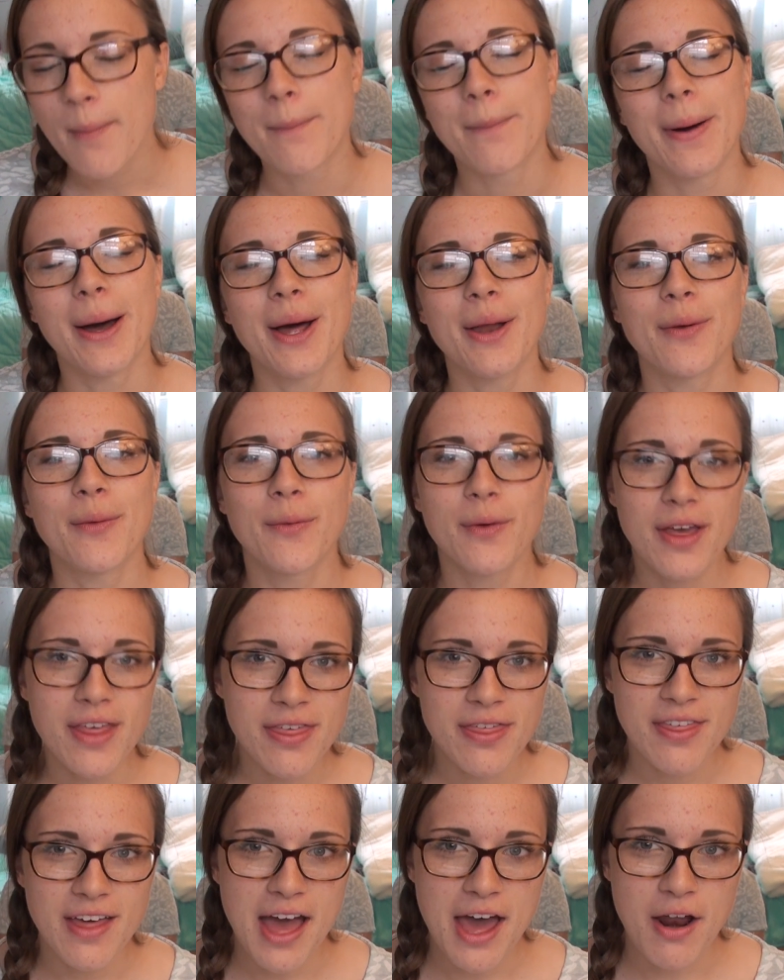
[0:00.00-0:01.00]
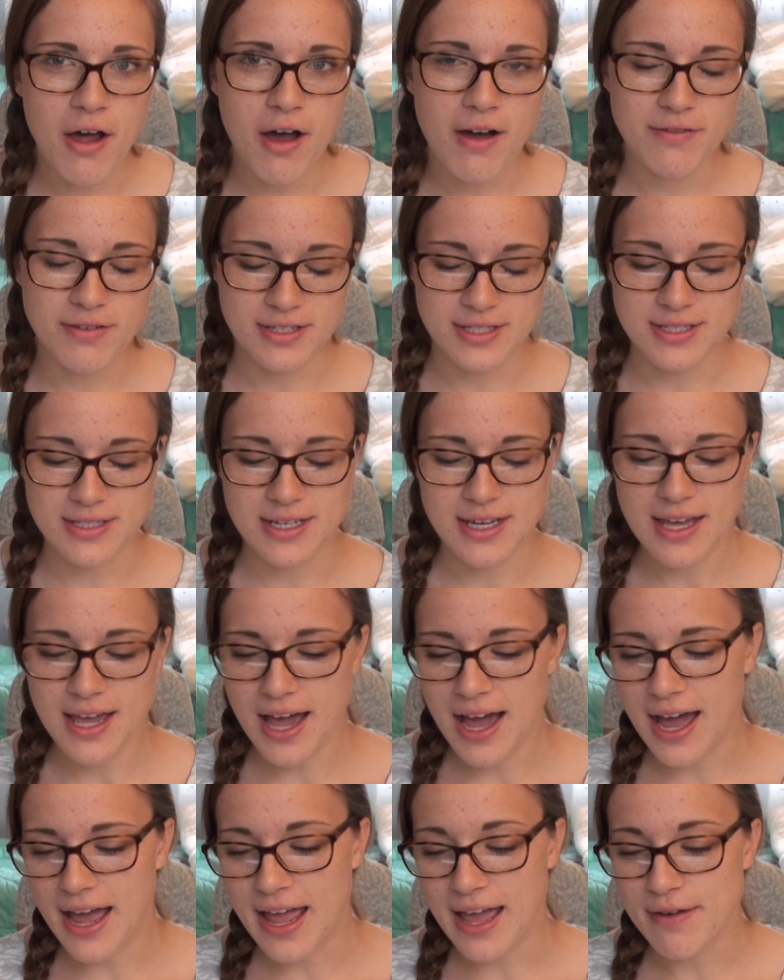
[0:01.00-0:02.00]
but with that, obviously,
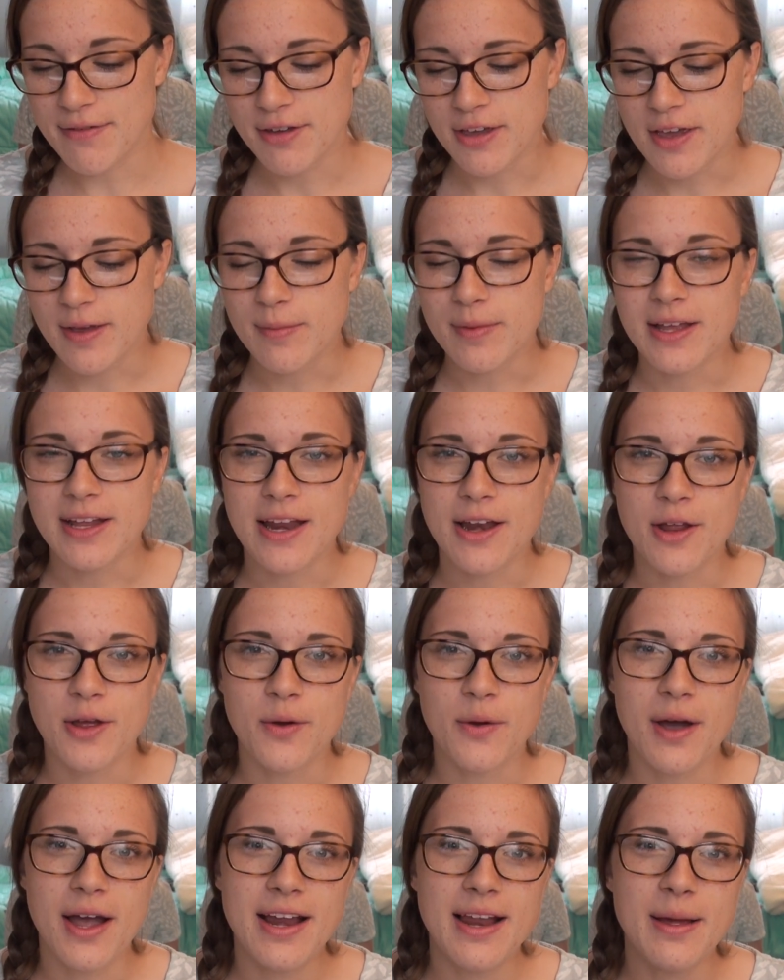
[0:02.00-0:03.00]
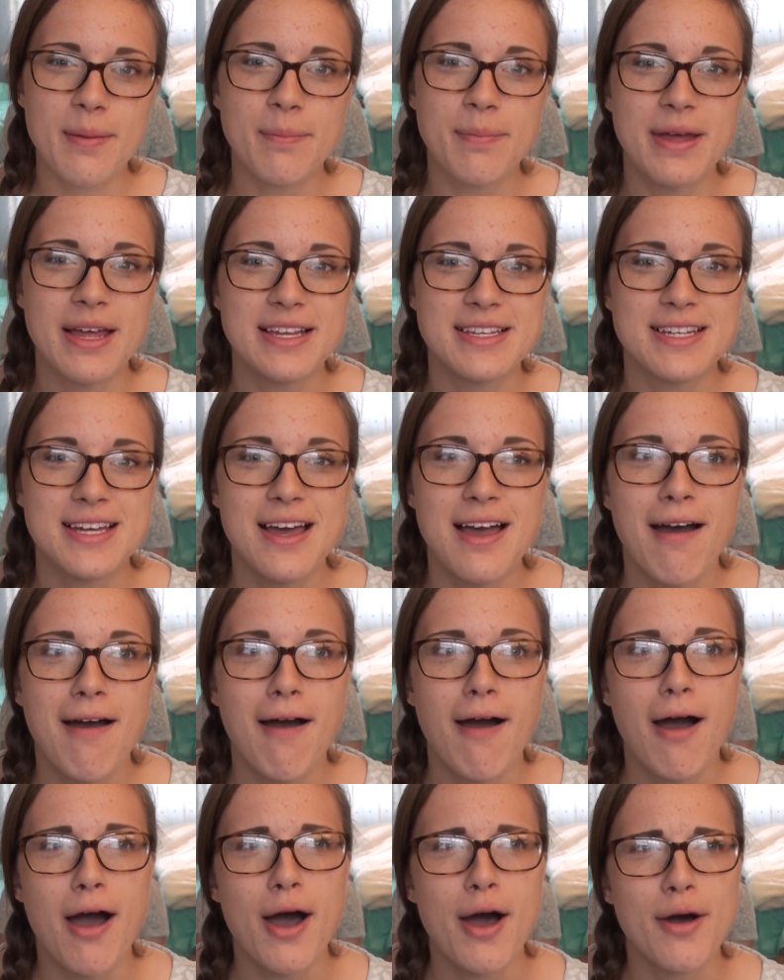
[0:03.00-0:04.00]
I have accumulated quite a bit
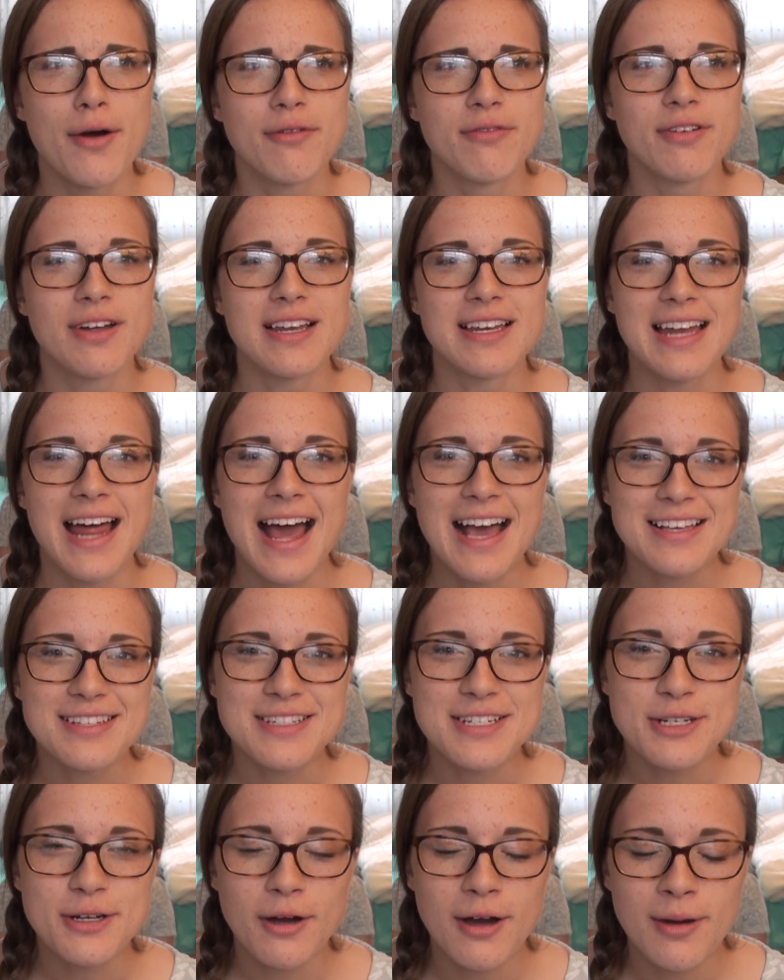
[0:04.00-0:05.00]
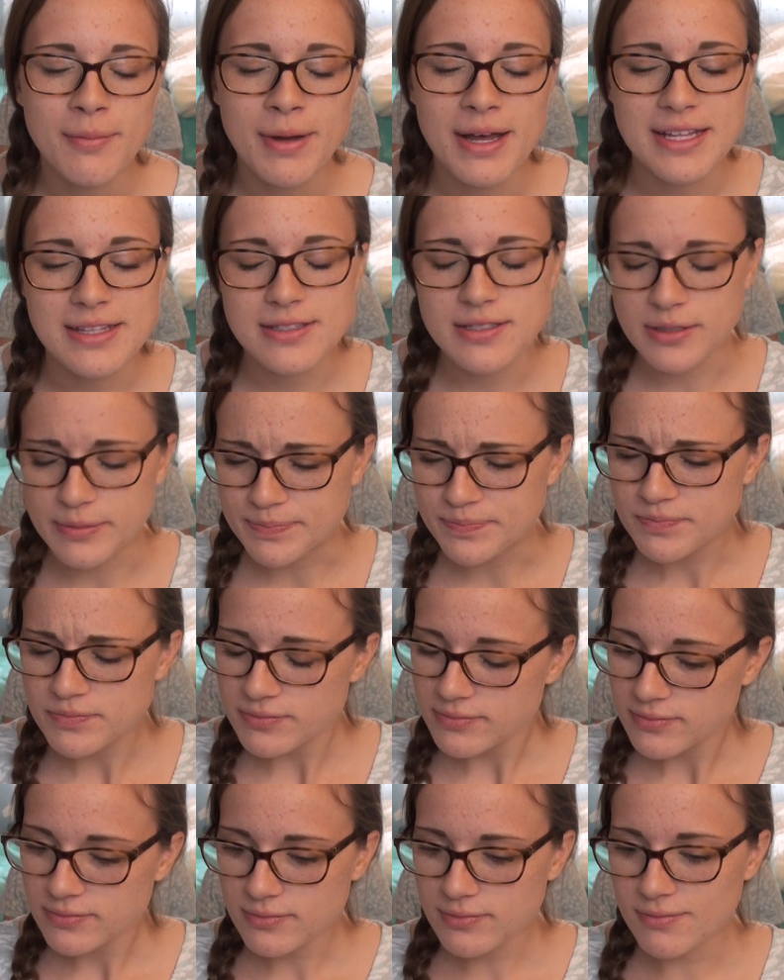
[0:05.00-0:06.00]
of nasty comments,
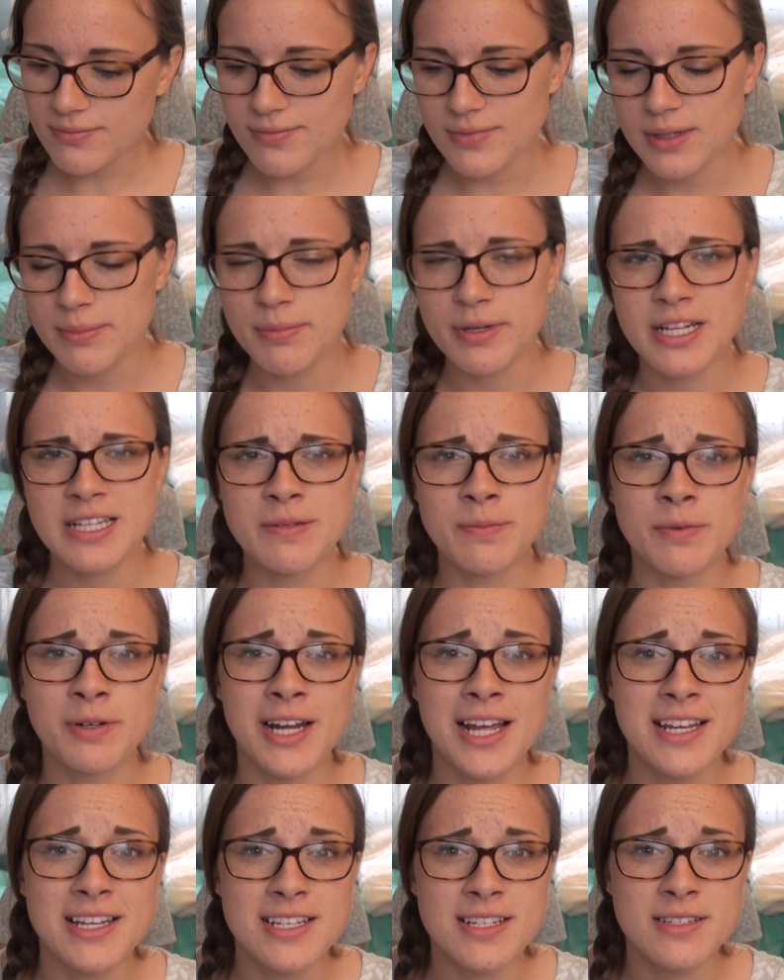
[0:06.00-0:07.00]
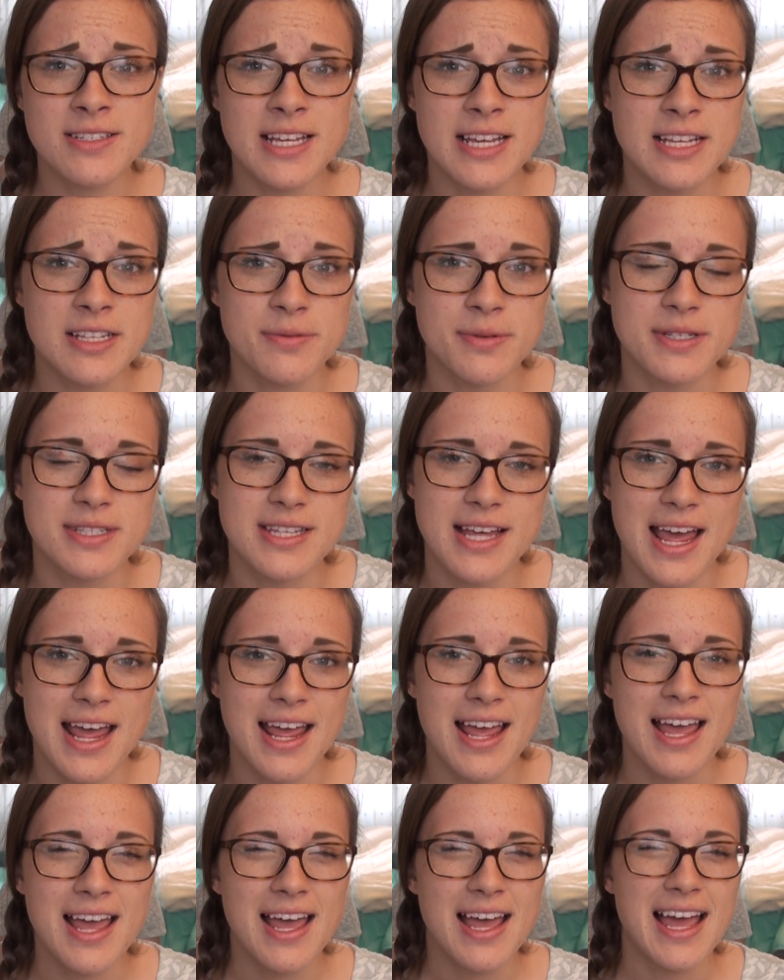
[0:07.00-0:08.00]
but as Miranda Sings would
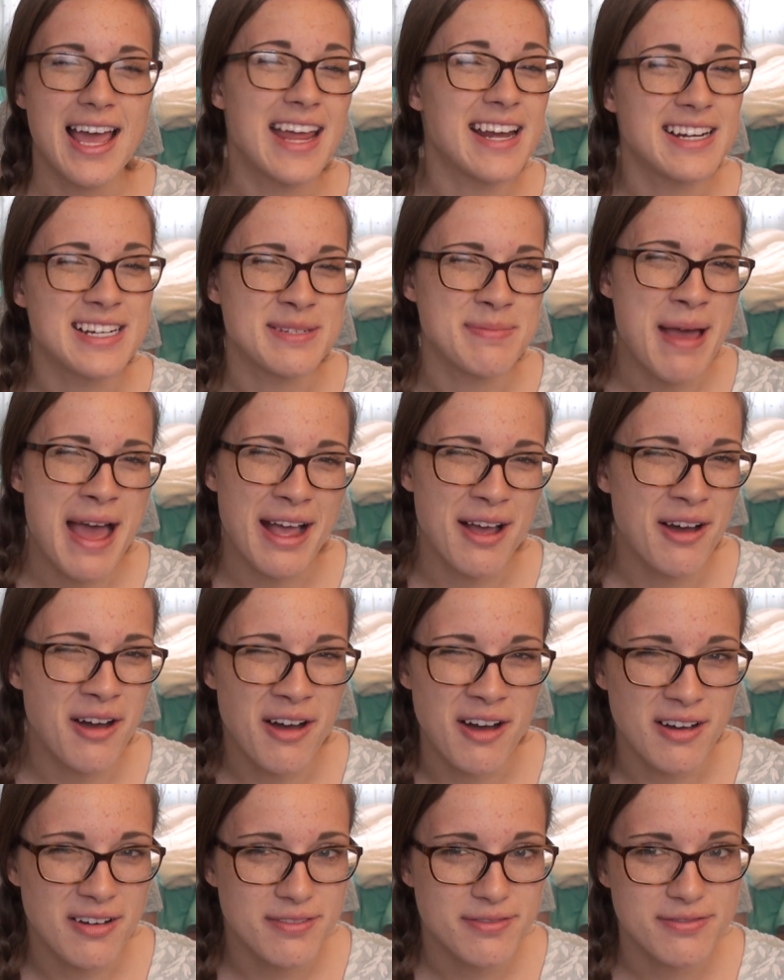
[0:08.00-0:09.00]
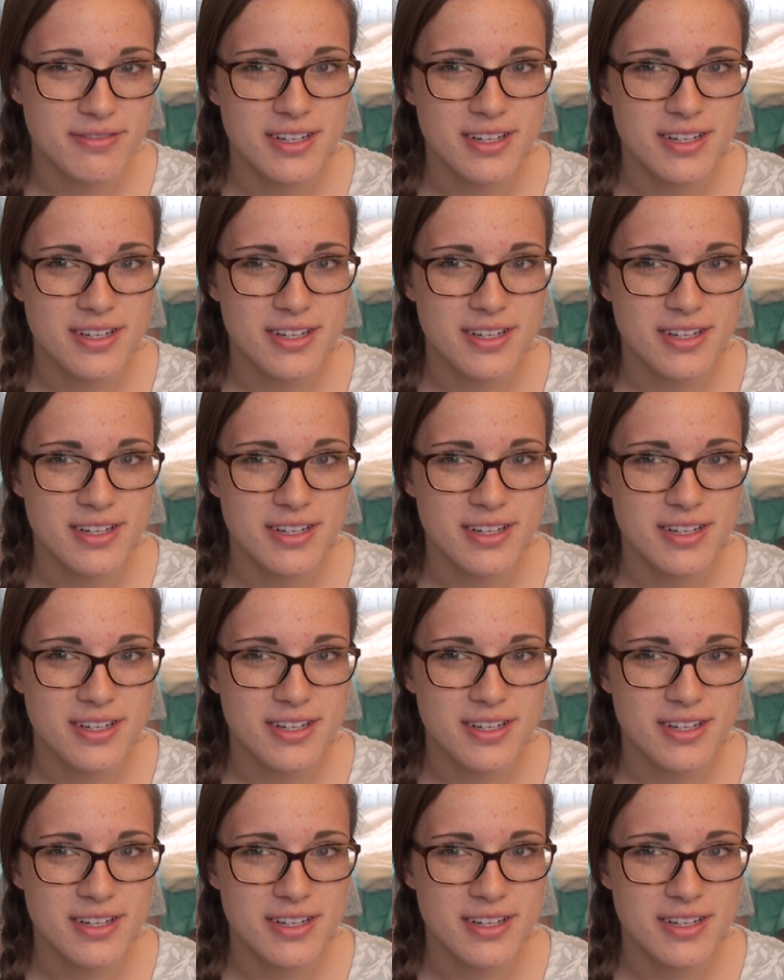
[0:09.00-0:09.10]
say, haters back off.